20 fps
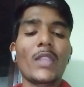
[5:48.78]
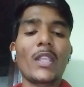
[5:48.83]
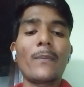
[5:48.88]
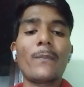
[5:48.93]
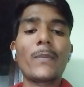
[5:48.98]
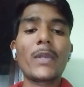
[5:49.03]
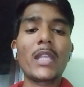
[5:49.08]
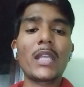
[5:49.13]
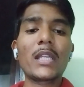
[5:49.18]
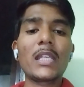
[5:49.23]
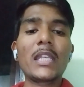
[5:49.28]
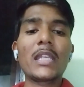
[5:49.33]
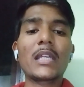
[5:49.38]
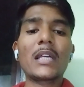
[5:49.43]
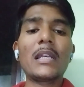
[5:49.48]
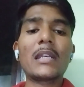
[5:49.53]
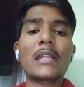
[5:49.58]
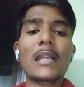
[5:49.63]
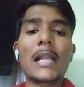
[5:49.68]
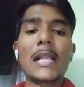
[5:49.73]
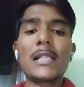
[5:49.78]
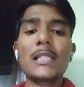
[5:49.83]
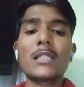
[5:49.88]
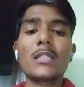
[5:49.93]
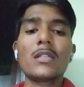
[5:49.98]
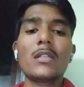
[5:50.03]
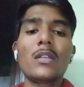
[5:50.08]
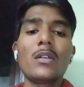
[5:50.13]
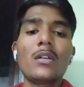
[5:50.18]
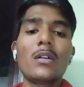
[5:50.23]
preclinical trials.
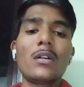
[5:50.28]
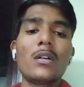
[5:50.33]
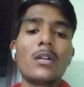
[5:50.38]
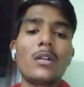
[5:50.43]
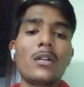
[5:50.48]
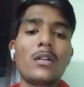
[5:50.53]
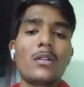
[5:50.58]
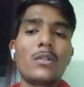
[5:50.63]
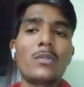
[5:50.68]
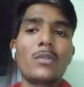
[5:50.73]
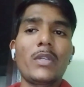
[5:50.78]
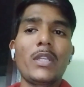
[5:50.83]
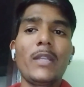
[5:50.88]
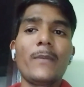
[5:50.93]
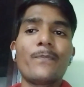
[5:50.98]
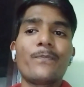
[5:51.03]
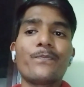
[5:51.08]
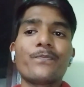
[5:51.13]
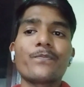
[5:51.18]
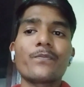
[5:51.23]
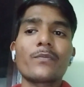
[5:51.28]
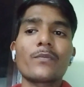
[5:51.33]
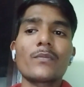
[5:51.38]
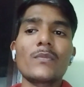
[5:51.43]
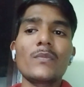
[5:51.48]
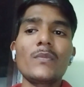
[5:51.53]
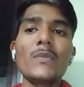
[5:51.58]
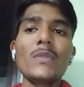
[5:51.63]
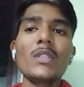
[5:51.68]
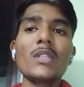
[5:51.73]
Okay,
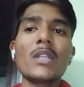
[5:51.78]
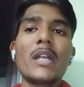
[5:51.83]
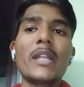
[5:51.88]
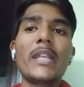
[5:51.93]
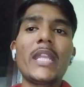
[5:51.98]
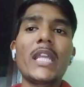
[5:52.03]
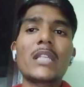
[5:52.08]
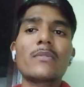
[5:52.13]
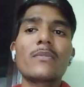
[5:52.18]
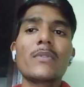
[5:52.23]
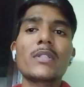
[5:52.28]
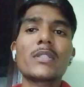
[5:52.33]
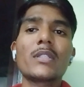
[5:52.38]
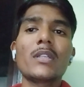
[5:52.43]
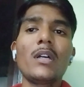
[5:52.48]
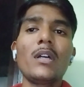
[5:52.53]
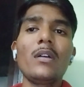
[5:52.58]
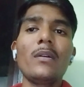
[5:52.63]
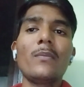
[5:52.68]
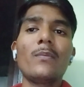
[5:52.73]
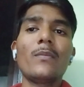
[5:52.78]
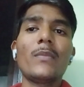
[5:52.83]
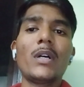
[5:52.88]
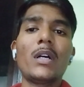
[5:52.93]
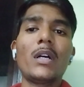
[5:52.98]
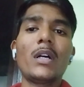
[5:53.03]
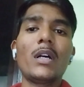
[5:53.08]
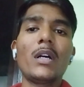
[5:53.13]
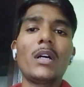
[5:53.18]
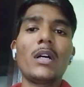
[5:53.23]
and next is the
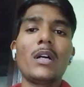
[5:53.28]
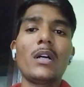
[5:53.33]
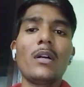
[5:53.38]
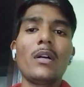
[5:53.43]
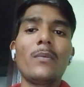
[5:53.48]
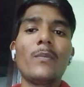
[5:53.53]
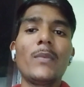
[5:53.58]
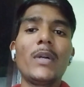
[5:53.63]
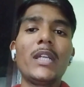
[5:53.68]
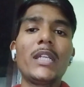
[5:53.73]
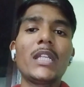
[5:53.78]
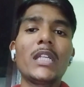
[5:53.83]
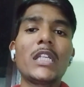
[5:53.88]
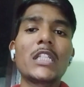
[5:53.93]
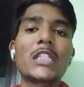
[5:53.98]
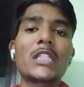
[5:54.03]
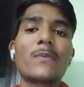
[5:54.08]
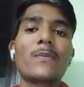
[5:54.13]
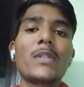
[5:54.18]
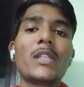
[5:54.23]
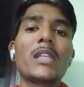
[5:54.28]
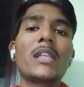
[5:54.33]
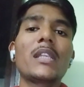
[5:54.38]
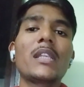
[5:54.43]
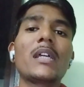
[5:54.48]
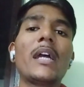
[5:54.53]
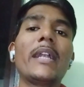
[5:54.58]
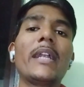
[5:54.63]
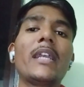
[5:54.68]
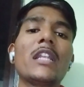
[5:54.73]
multidisciplinary
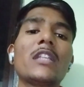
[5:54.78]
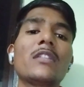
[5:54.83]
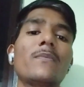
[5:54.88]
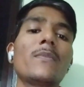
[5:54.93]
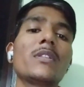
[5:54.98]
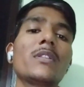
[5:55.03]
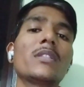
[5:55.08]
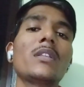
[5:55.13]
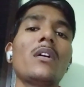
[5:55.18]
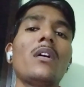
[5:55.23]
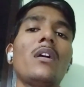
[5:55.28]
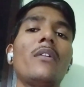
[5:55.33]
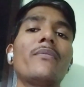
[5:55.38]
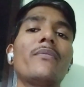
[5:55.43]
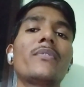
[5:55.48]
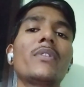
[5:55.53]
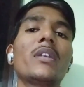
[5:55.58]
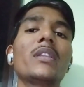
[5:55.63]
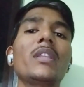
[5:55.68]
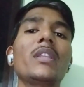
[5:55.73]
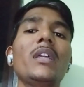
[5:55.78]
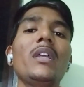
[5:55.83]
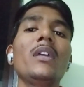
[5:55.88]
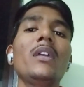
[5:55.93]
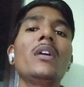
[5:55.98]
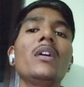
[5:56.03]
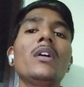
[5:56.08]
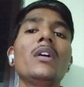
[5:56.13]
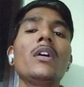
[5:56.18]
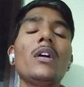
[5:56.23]
guidelines, means that after the,
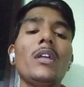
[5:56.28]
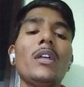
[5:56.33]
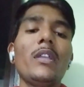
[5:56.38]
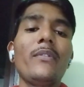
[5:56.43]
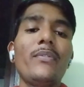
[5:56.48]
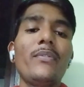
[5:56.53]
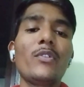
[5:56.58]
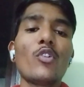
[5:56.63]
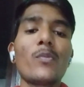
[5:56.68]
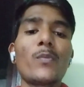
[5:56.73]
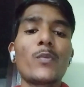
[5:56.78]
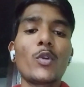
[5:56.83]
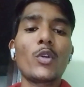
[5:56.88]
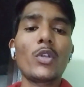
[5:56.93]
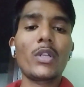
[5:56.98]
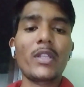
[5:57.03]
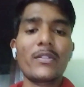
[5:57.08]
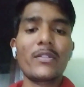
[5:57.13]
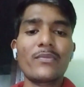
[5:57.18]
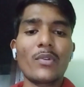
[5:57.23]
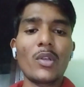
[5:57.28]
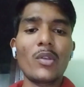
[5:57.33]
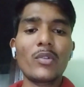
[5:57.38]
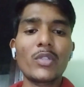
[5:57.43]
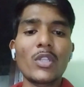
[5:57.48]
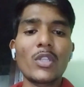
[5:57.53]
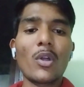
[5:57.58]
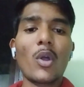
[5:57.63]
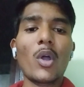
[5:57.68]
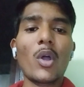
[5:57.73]
if your product is following
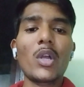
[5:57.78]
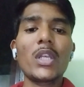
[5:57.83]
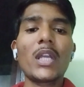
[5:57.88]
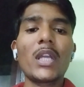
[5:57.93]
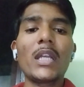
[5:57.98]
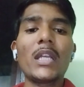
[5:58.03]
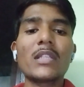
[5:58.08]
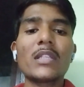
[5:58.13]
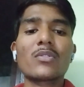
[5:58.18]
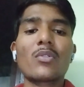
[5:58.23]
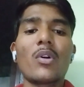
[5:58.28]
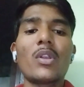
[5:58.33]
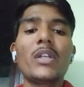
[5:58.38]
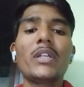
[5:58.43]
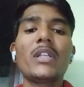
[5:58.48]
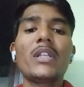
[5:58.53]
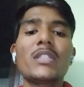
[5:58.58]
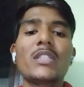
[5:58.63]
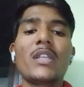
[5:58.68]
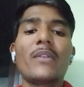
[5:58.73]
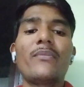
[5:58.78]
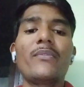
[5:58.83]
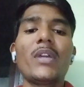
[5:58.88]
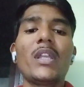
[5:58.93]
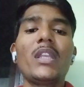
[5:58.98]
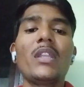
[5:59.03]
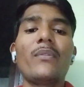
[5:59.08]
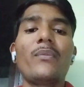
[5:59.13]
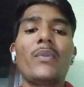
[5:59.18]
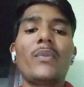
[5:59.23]
the all guidelines, quality, safety,
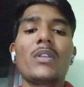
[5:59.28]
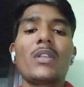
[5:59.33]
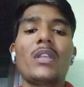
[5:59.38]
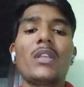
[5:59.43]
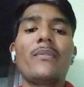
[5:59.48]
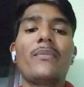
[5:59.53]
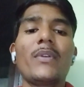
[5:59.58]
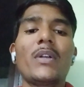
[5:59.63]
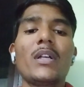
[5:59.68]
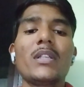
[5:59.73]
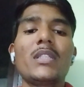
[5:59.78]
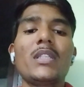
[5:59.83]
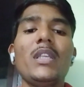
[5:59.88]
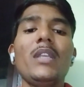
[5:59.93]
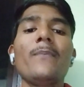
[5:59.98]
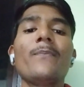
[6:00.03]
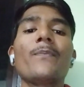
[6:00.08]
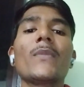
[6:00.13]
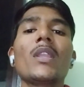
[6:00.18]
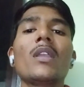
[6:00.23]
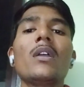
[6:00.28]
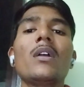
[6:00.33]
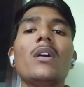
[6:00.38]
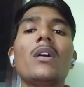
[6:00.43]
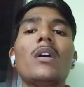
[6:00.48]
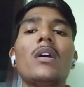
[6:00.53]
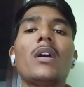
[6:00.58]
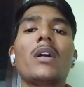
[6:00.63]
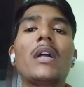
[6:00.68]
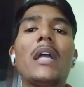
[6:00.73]
and efficacy
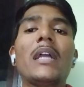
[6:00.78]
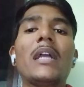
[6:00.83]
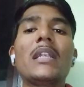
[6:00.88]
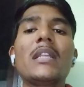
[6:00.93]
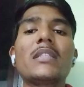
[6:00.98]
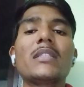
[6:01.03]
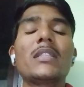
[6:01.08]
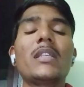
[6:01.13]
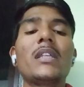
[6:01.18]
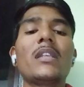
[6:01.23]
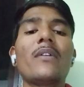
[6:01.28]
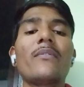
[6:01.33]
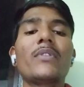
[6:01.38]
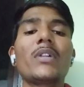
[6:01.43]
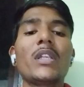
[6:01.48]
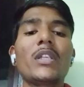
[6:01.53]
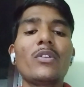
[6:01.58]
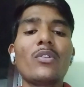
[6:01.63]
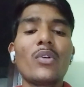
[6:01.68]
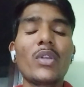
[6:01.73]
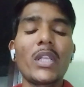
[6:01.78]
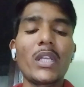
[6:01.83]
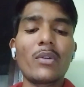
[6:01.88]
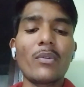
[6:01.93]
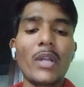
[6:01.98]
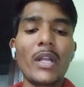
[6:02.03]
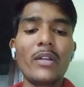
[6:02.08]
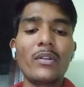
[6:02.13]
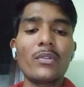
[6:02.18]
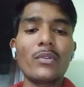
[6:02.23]
guidelines, then after you
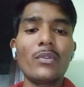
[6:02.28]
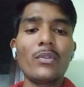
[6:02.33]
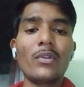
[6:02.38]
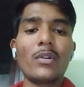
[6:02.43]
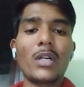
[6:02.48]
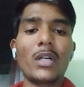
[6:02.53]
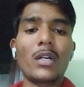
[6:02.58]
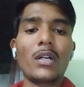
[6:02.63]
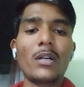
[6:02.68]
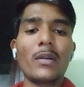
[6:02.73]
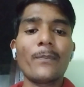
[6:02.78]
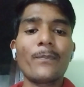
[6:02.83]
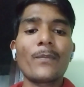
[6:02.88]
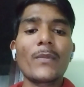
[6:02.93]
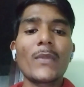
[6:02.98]
require to